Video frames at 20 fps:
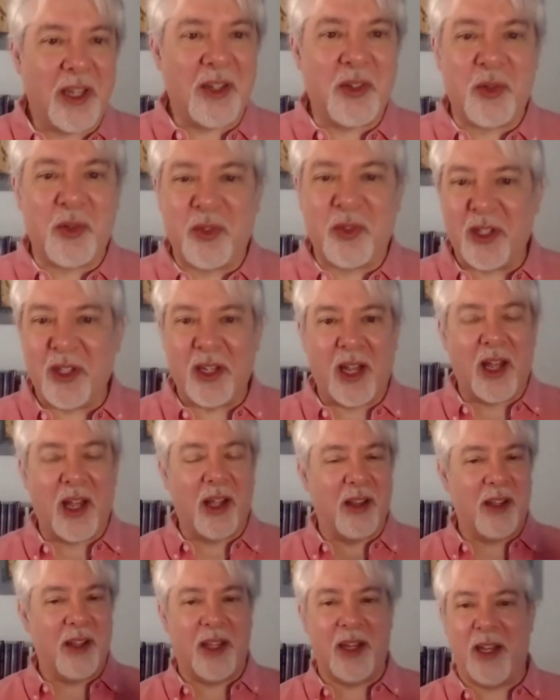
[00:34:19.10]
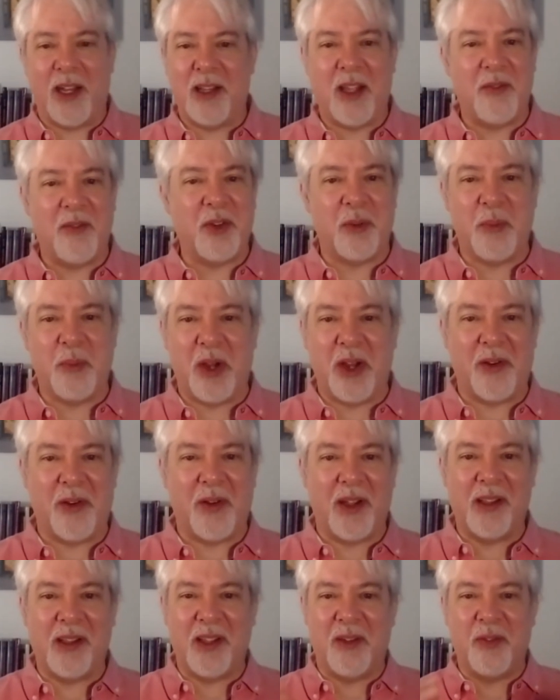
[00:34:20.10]
interesting, I, and I love your model.
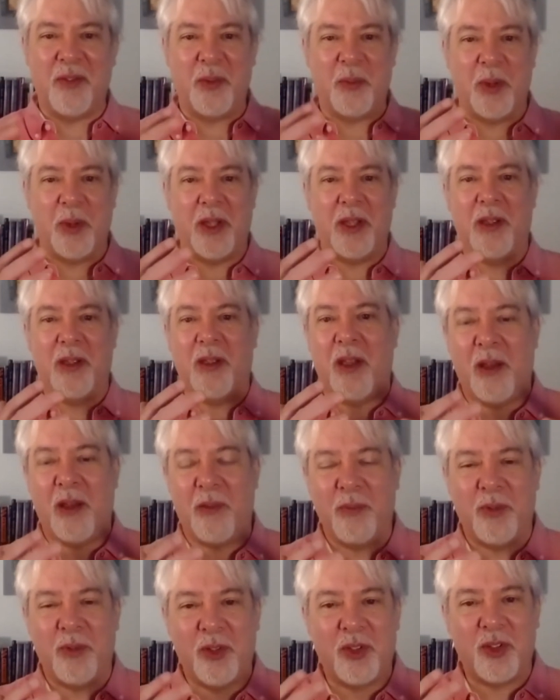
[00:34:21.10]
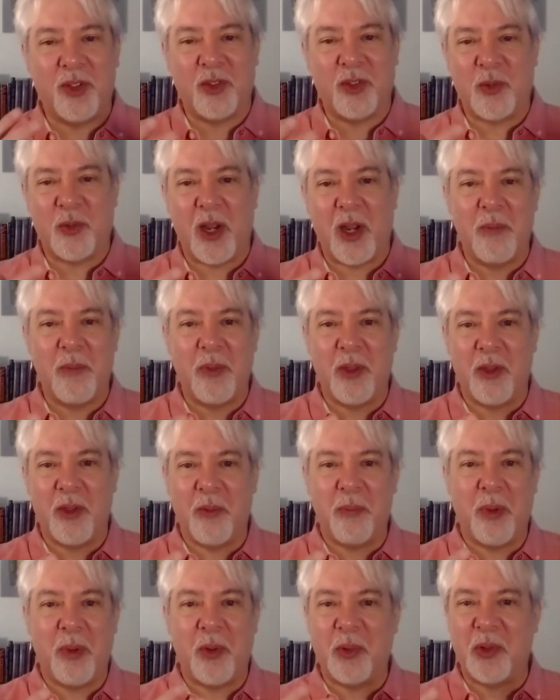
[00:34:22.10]
I love the way um, you describe the
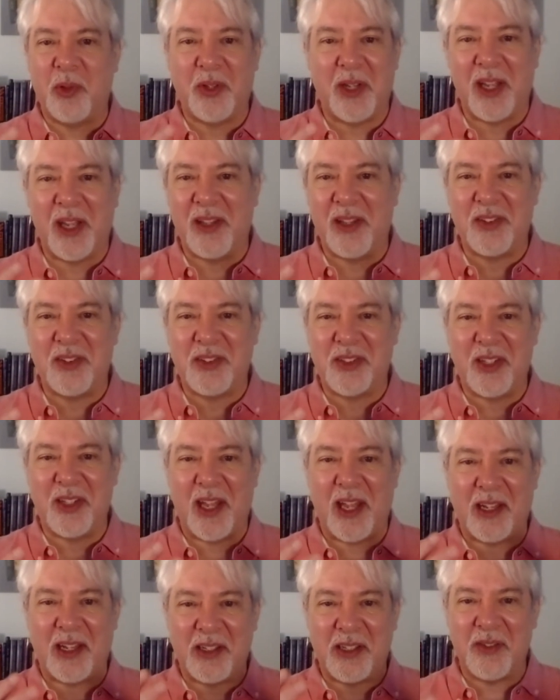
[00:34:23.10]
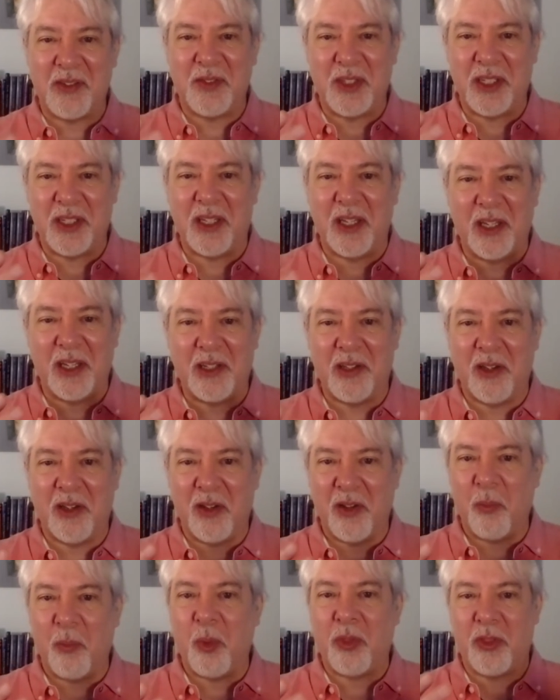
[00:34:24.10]
poltergeist activity and
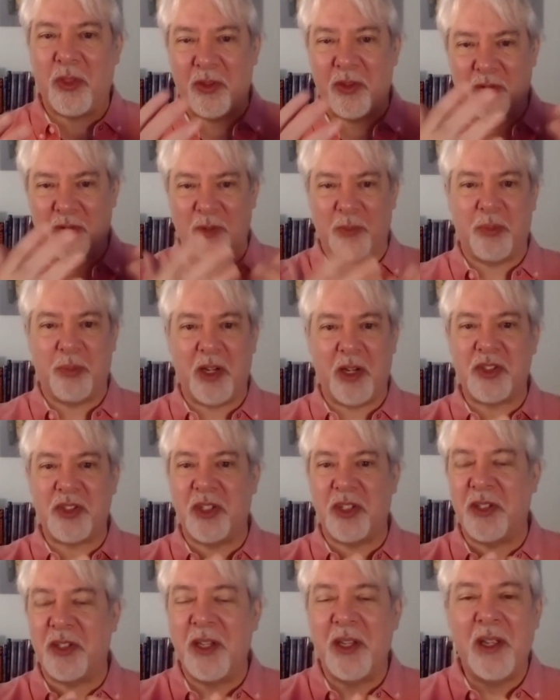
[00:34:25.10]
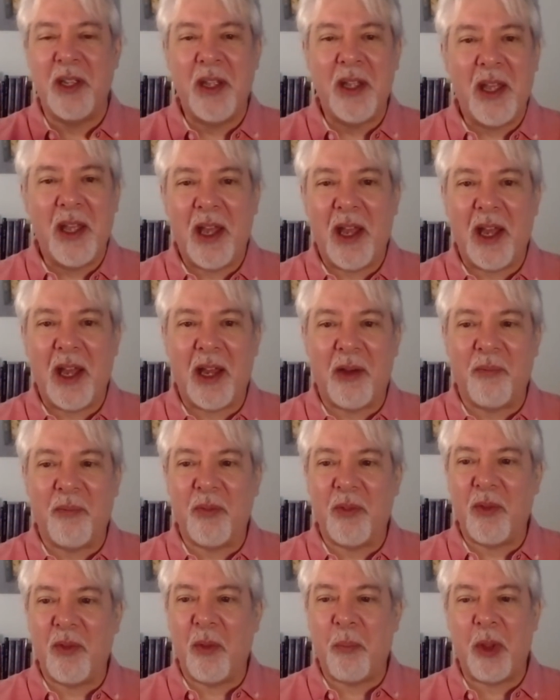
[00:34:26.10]
with the suppression. Um,
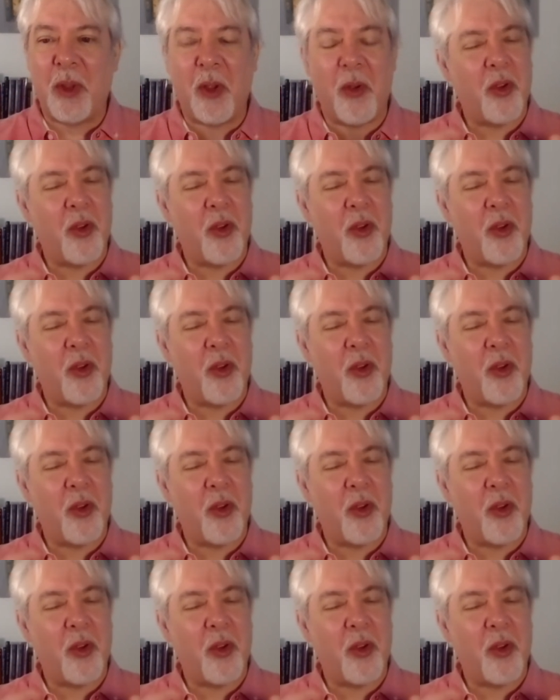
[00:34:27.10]
but